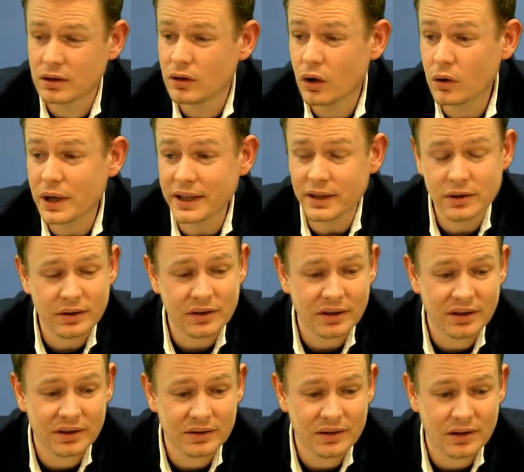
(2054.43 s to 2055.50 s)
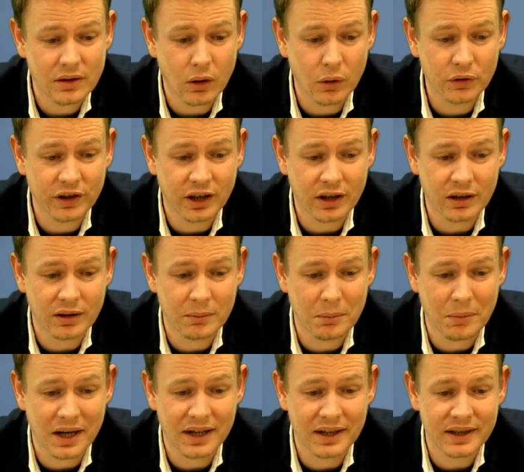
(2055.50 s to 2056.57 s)
Alright, those are
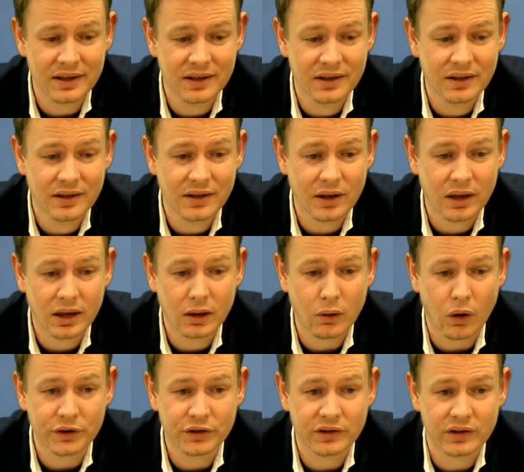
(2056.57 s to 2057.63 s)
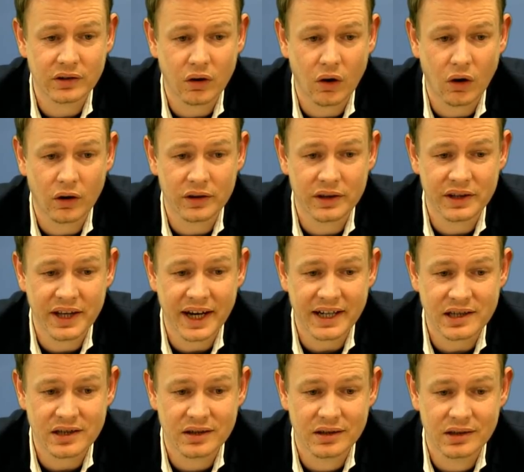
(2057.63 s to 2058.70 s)
my thoughts on that.